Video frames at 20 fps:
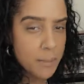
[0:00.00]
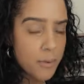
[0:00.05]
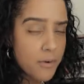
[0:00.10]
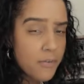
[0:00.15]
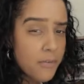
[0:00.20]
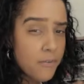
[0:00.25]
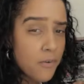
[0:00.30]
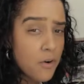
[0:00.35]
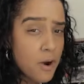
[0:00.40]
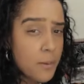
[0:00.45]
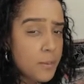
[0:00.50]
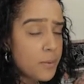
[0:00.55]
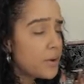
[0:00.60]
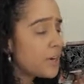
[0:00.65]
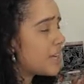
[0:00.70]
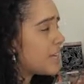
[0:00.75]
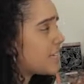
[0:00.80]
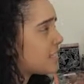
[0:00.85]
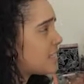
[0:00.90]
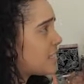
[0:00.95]
before I put
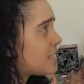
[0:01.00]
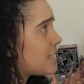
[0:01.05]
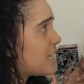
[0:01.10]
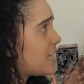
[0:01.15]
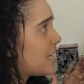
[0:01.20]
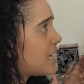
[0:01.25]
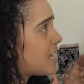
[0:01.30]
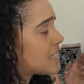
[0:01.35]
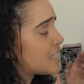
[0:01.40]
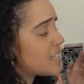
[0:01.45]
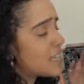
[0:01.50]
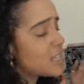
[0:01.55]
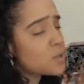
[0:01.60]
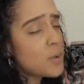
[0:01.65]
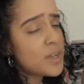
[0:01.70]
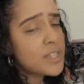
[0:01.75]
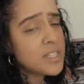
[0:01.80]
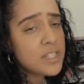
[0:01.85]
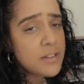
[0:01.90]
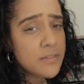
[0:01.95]
it into the
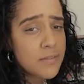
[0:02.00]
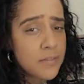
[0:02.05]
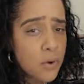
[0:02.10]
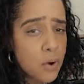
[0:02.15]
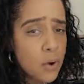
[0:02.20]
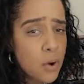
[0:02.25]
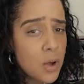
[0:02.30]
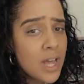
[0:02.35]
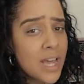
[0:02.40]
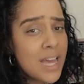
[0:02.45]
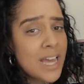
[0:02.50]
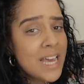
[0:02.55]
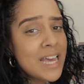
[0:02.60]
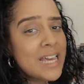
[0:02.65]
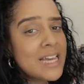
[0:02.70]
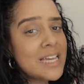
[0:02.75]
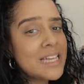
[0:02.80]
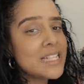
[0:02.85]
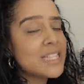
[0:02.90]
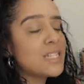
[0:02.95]
EXS24
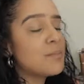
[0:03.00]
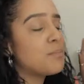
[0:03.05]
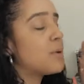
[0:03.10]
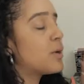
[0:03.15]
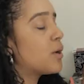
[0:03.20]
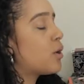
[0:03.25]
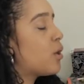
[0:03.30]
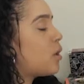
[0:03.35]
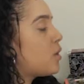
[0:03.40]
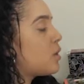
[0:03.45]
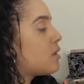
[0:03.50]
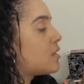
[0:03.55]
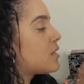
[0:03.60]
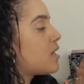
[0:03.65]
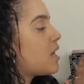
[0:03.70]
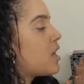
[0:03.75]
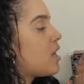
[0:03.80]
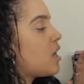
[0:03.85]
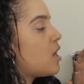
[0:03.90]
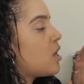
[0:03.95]
is
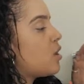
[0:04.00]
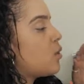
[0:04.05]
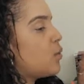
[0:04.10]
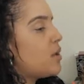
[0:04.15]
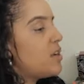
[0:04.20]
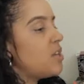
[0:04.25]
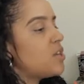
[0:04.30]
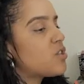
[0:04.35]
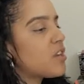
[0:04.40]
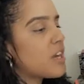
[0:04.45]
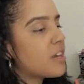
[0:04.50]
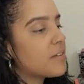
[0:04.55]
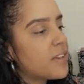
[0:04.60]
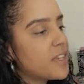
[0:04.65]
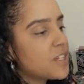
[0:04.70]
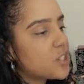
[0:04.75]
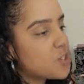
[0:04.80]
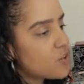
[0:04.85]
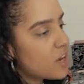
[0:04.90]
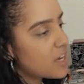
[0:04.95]
because when you drag
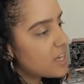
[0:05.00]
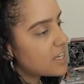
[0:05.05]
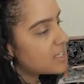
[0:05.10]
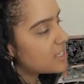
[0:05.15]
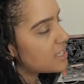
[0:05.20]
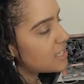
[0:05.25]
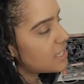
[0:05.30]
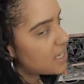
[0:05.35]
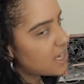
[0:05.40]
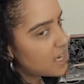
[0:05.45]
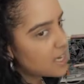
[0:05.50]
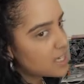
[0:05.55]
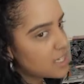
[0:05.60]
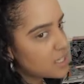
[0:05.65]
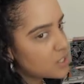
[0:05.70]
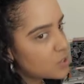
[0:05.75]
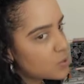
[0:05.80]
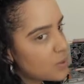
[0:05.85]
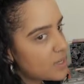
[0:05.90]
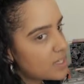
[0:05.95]
things straight into the
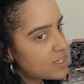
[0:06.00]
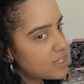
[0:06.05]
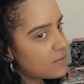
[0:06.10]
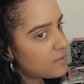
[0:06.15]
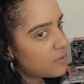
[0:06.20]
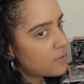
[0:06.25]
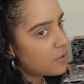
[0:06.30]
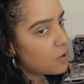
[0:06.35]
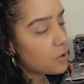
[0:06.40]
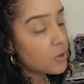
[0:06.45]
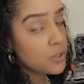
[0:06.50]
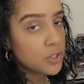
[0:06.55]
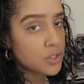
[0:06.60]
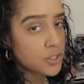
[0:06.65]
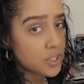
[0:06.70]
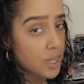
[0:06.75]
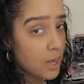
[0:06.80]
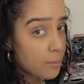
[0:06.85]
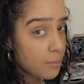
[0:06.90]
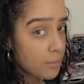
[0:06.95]
EXS24, your
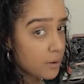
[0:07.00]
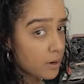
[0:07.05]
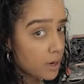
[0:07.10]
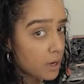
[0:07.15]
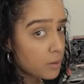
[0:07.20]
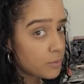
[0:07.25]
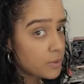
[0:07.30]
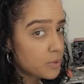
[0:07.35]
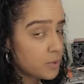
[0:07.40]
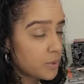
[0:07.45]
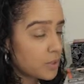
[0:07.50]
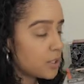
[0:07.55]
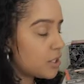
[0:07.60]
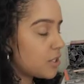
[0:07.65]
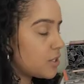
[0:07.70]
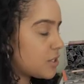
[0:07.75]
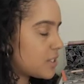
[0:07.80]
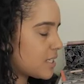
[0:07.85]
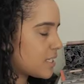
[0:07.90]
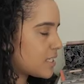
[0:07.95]
sampler, which we're going to
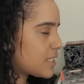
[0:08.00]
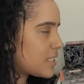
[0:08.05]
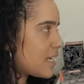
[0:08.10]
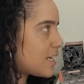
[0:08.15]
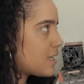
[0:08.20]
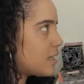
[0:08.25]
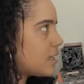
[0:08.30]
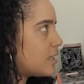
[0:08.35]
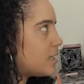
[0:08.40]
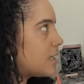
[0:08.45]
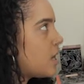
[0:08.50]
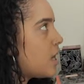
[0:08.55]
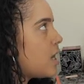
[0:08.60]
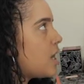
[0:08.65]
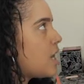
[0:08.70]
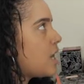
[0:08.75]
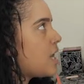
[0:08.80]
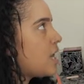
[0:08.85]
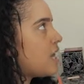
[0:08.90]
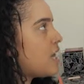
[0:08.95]
use in a second,
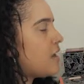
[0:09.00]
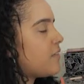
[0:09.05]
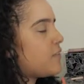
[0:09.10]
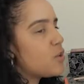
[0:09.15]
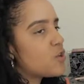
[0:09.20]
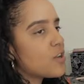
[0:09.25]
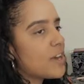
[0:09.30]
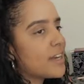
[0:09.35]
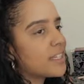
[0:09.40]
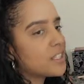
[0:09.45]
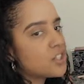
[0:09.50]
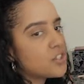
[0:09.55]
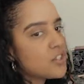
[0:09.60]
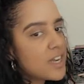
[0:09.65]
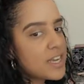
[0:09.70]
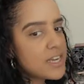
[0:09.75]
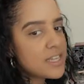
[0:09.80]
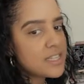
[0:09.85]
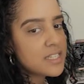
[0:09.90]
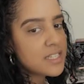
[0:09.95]
if you drag it
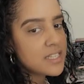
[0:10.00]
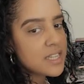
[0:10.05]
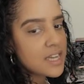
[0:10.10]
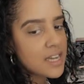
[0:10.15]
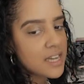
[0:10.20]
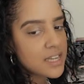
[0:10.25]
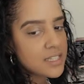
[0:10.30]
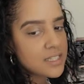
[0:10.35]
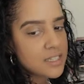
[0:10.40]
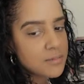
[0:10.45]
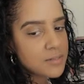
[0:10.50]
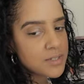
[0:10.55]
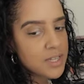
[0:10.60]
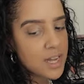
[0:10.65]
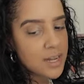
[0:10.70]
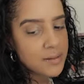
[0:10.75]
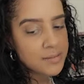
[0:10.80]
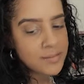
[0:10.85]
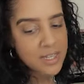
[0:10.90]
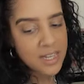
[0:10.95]
straight into there,
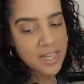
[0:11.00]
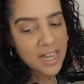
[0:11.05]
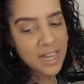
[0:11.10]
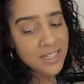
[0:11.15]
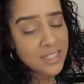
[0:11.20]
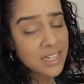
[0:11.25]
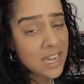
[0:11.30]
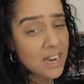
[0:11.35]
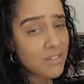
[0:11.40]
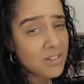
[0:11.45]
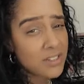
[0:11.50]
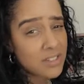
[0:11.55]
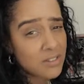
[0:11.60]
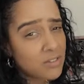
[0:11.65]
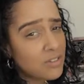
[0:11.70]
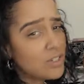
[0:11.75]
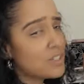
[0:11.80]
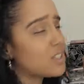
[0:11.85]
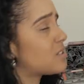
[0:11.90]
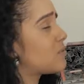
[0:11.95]
sometimes it has errors
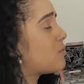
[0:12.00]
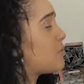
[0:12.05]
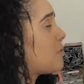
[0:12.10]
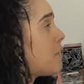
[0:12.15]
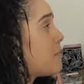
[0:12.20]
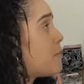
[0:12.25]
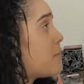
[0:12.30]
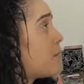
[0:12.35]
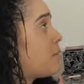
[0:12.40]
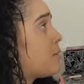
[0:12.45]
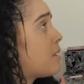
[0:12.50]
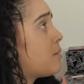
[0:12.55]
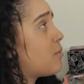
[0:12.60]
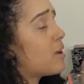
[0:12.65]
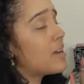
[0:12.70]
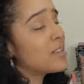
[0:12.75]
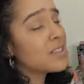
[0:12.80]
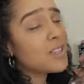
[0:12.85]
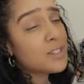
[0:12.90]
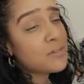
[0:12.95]
or it doesn't work properly.
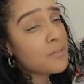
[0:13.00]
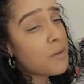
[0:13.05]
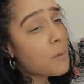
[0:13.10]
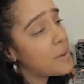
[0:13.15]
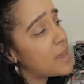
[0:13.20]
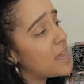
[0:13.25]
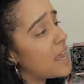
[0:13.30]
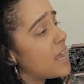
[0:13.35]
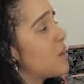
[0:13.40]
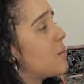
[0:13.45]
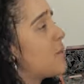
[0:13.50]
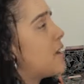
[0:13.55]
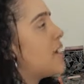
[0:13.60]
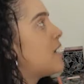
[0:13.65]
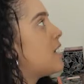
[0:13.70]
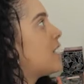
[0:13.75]
Well, it does for me anyway.